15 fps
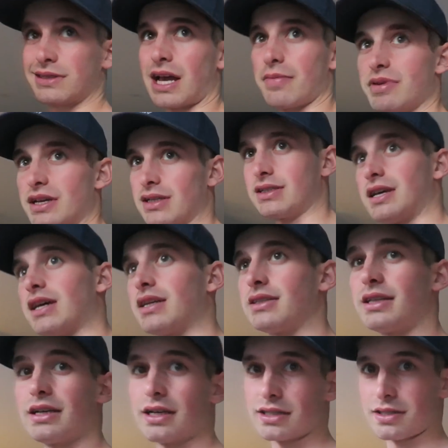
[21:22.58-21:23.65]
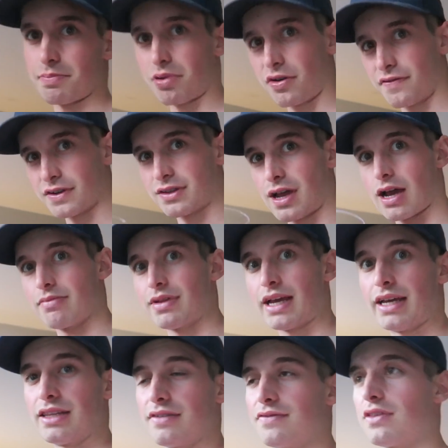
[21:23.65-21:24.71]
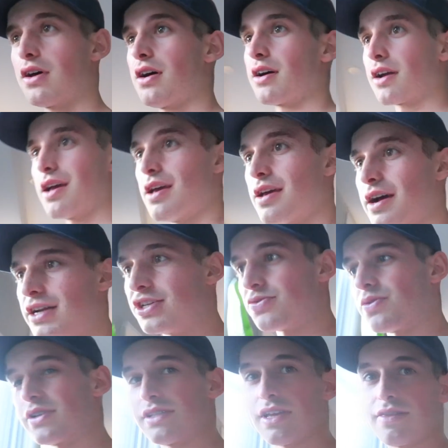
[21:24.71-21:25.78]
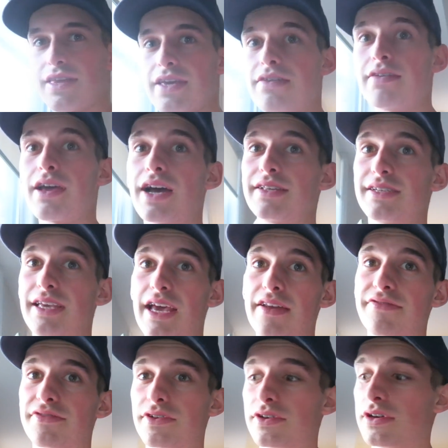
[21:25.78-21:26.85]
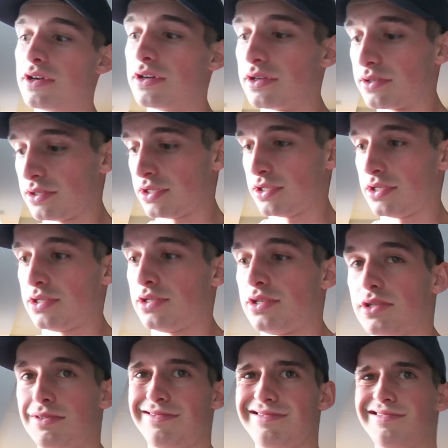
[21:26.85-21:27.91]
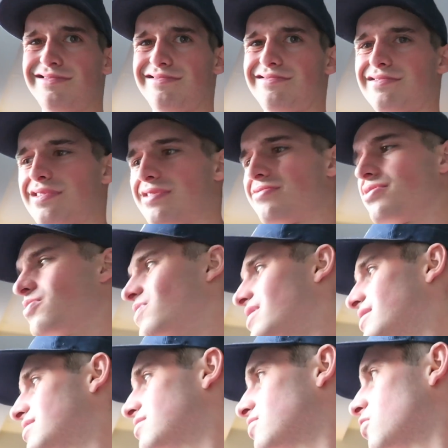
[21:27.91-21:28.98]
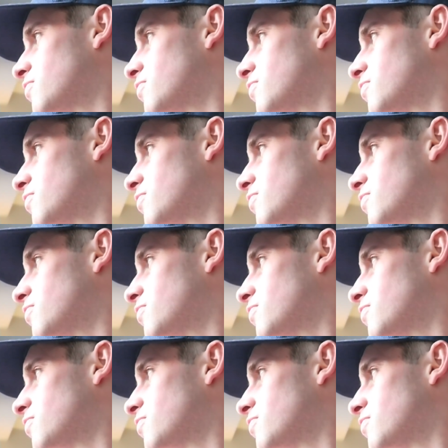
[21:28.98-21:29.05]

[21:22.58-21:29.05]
with that being said, I think it's the perfect time to end the vlog. I just want to say thank you guys again for. I don't know why this is